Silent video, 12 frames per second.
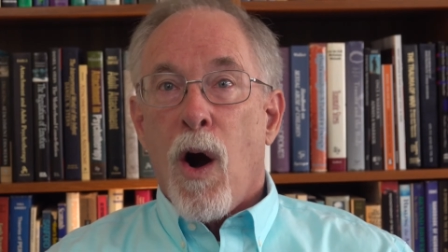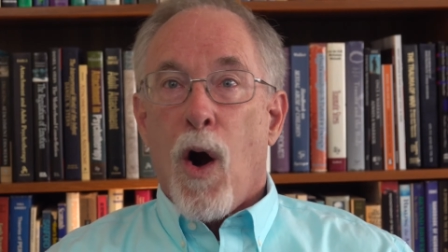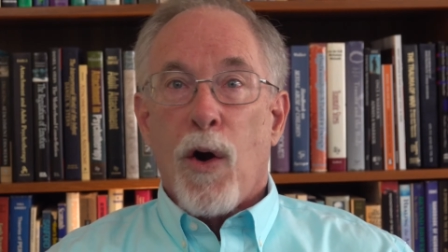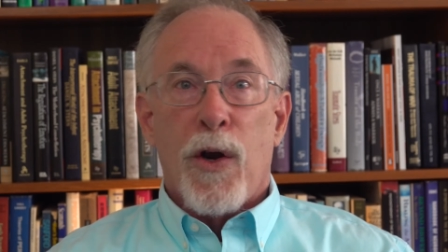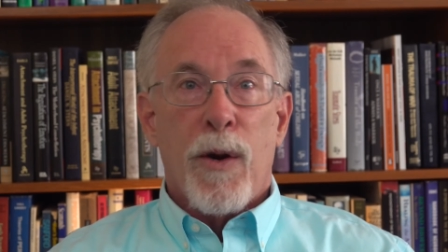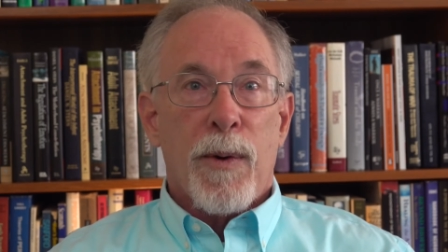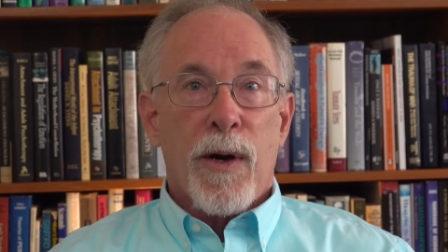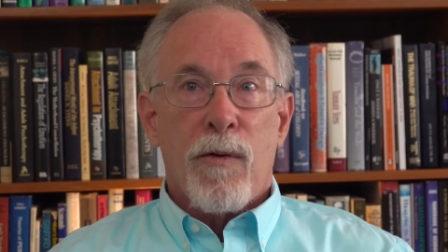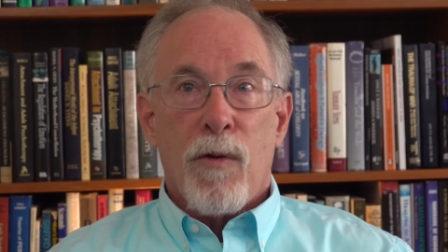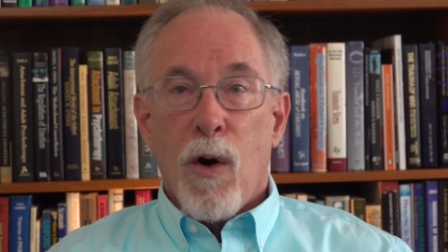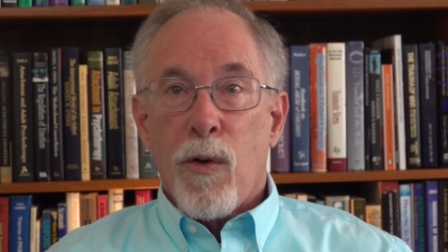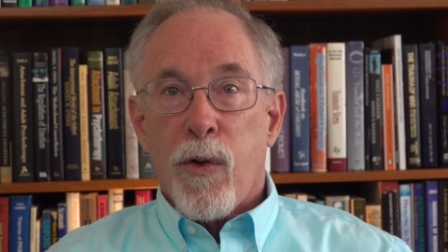our human
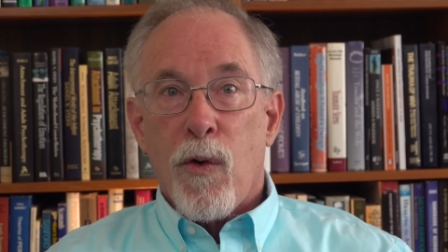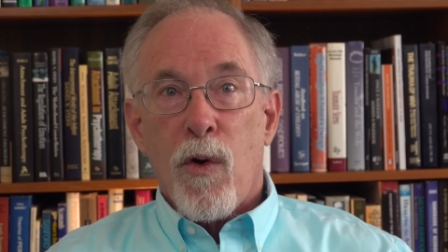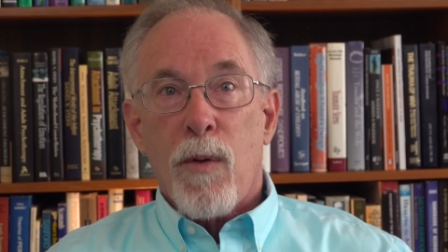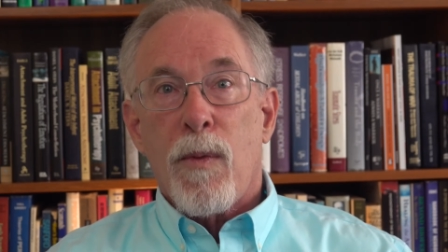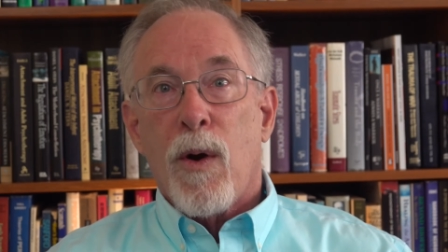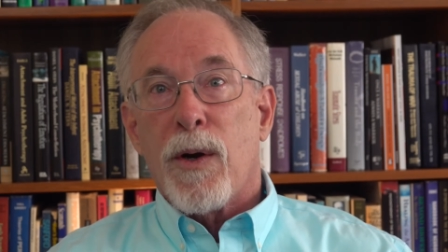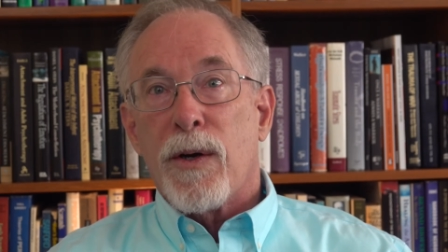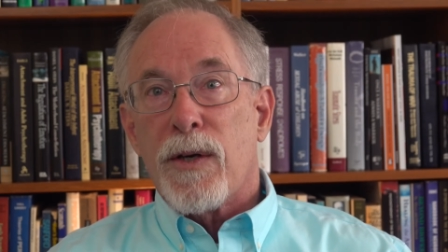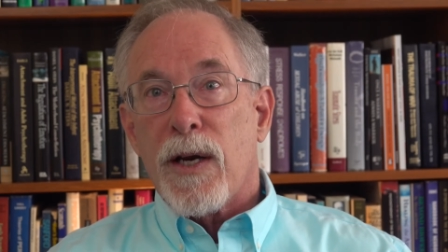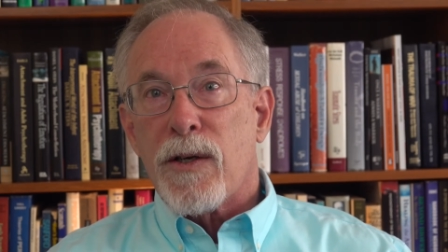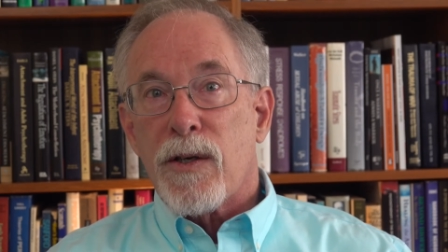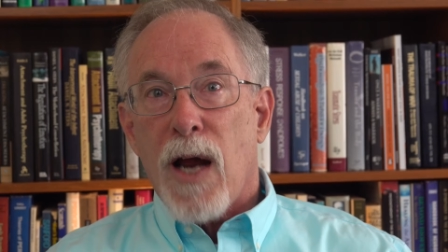growth hormone and
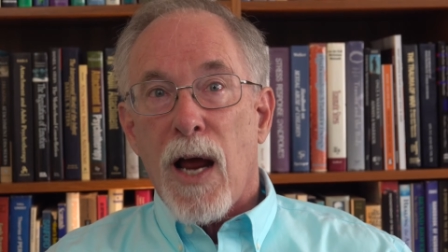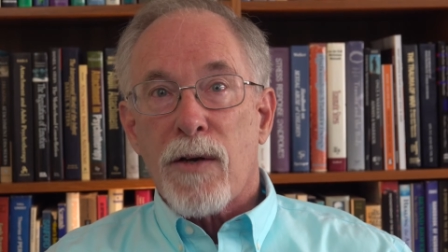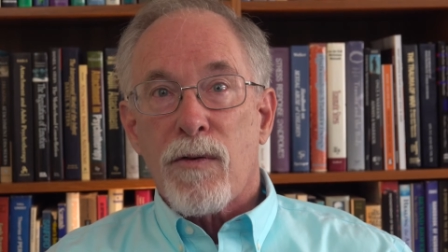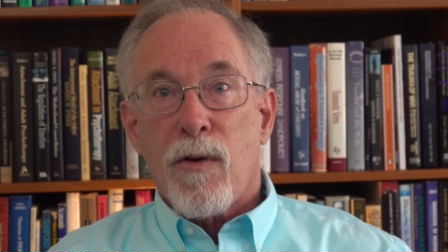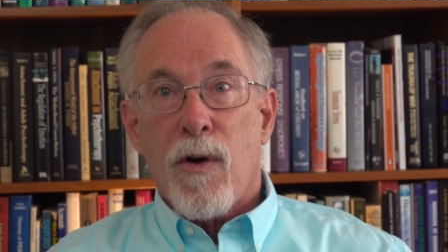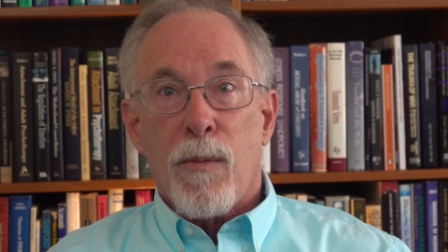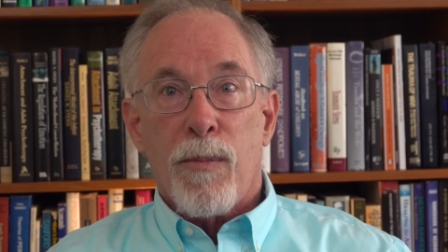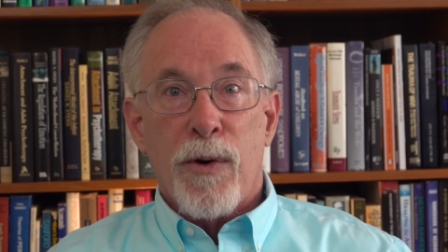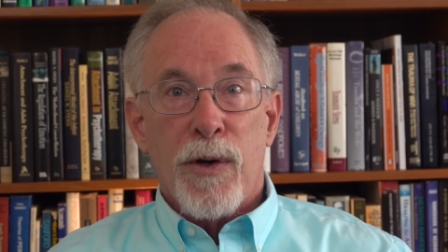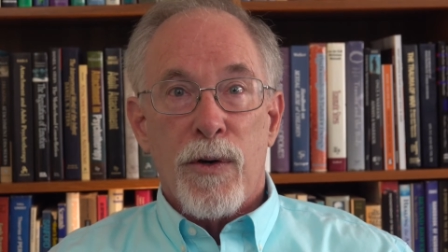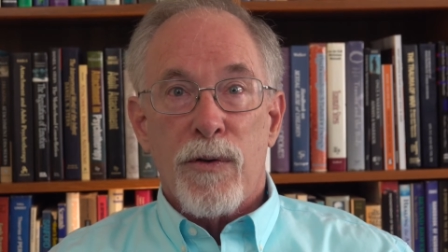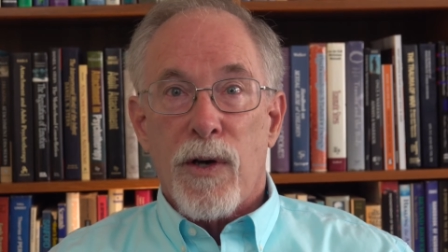testosterone are
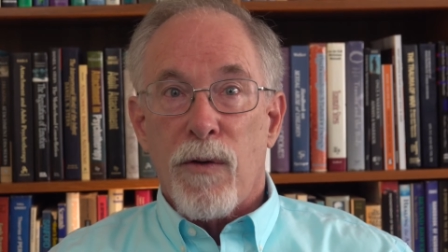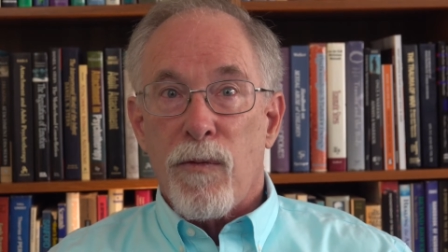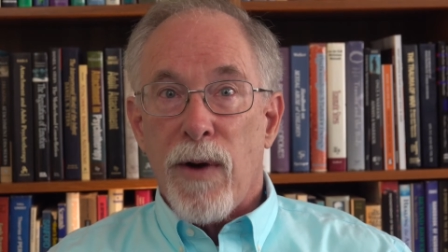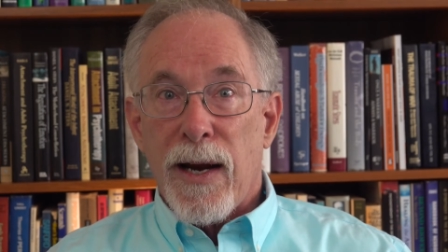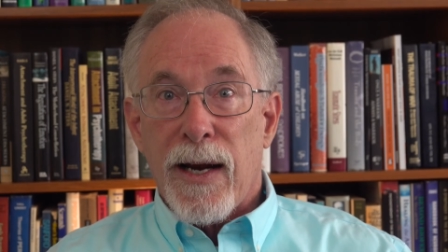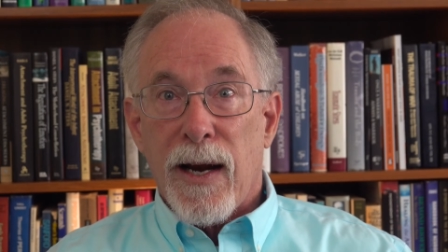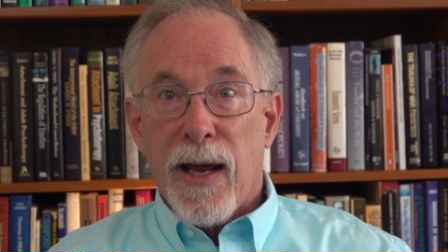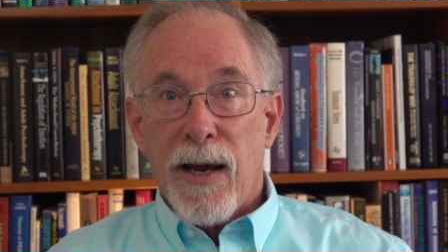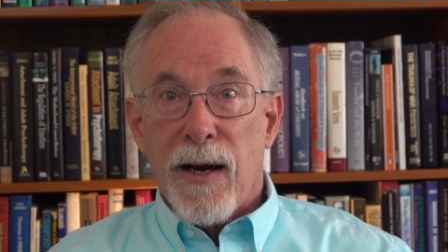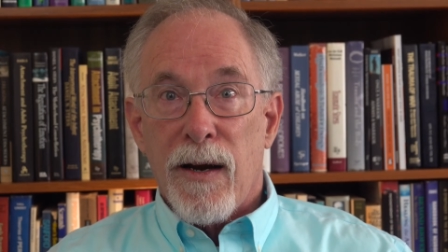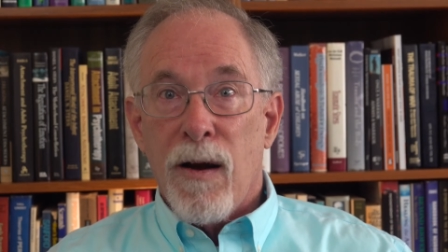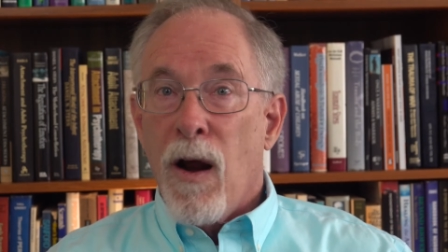produced and
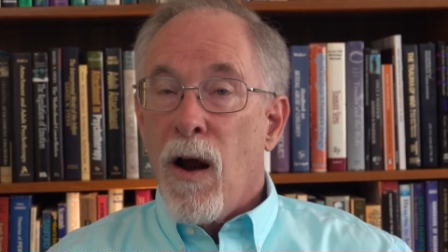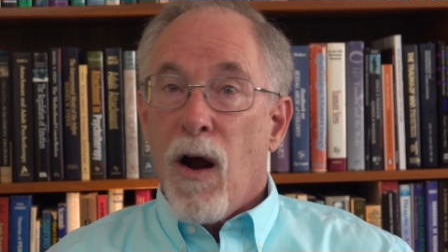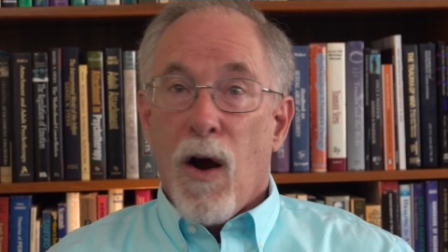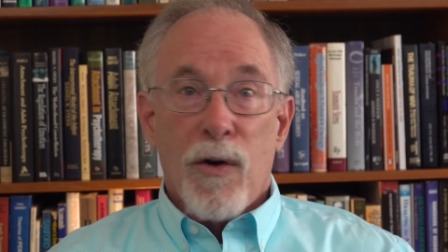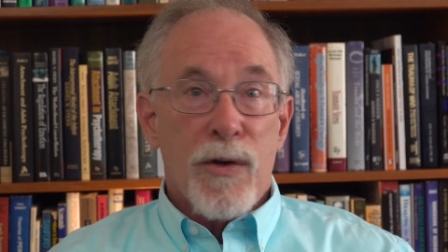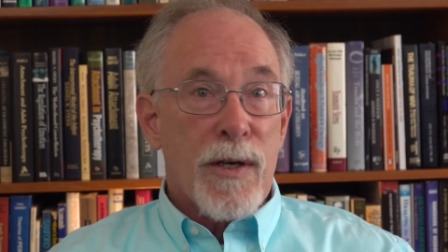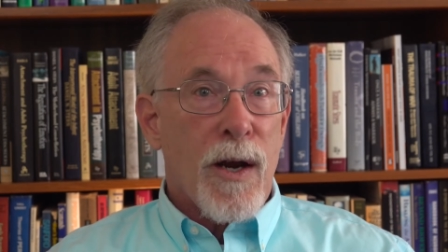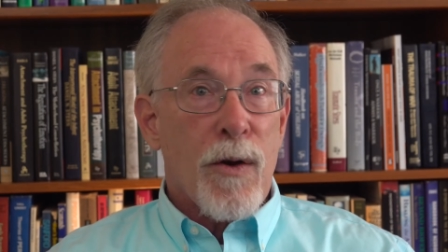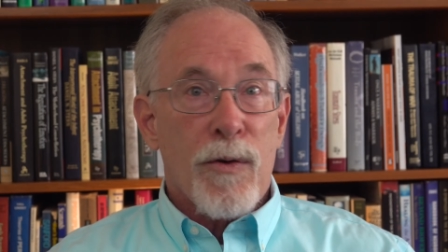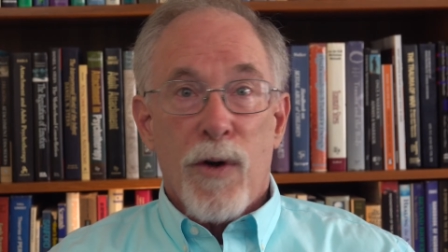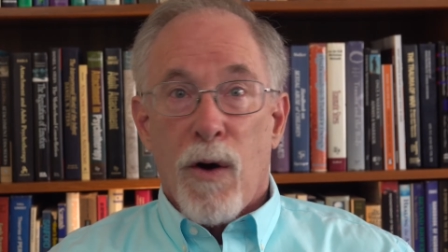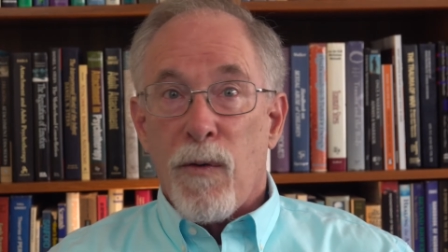regulated, our
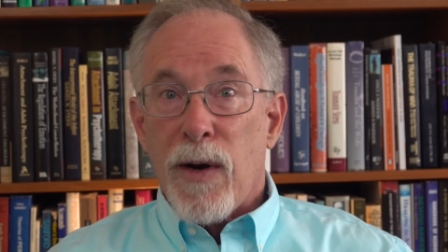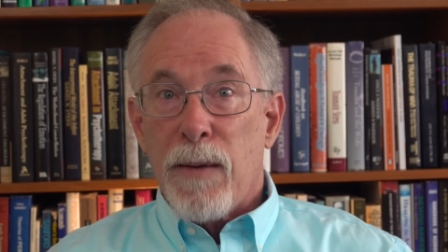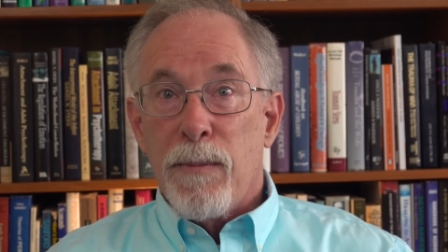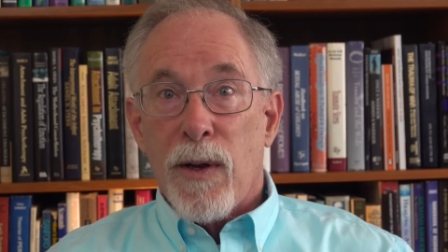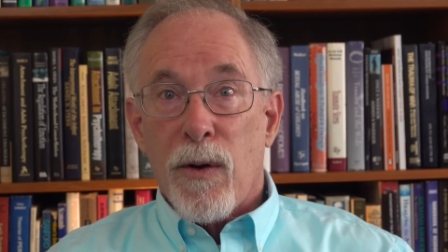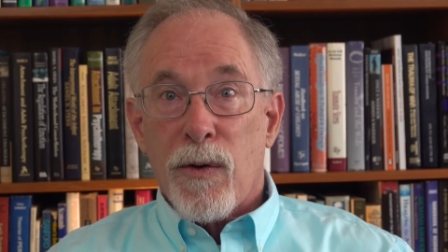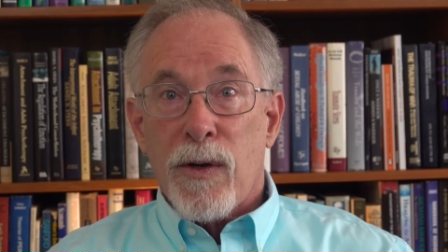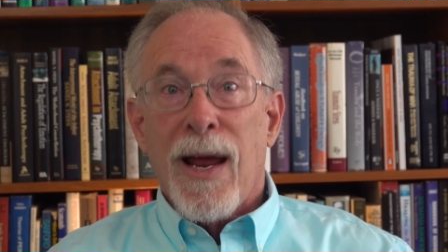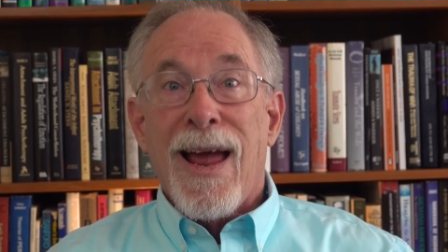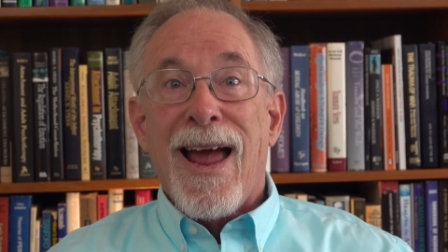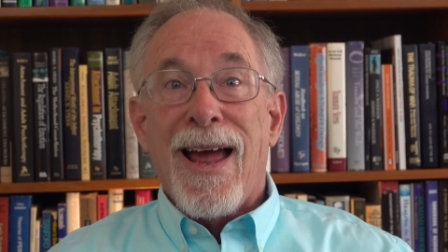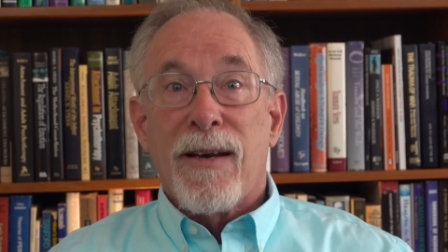cells are rebuilt,
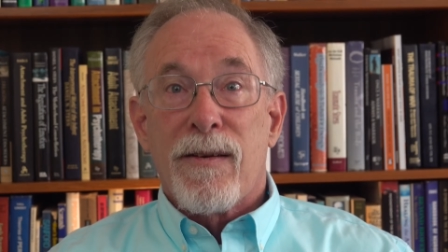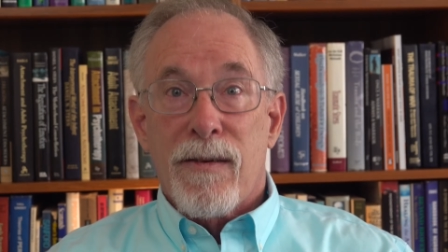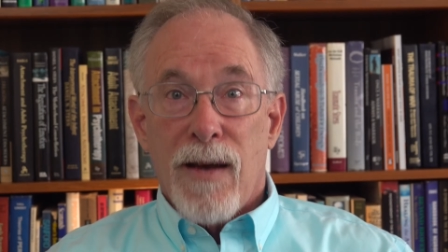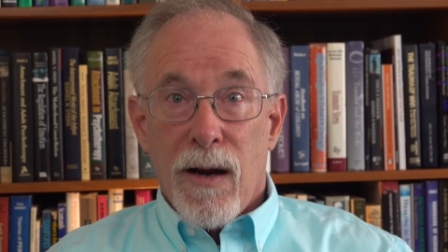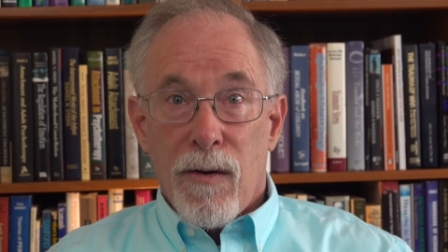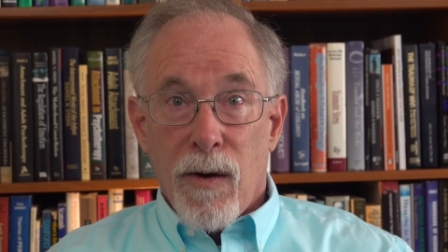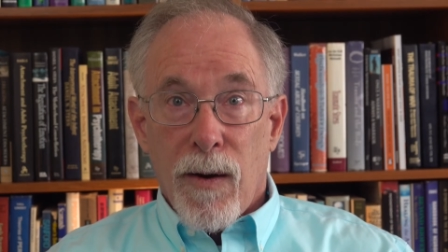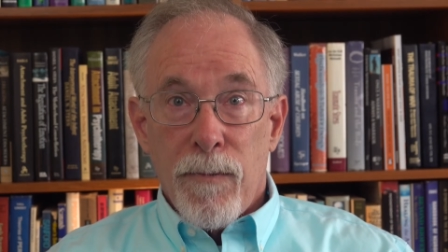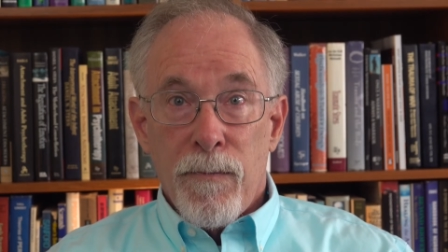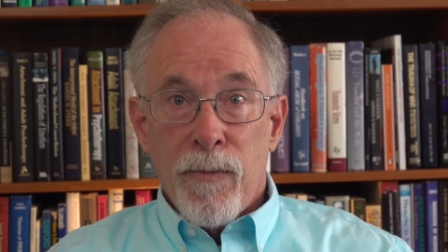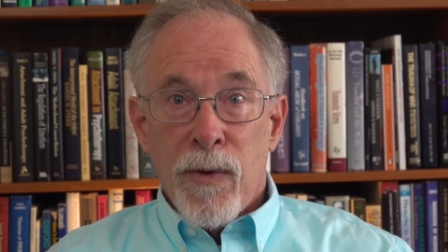etc.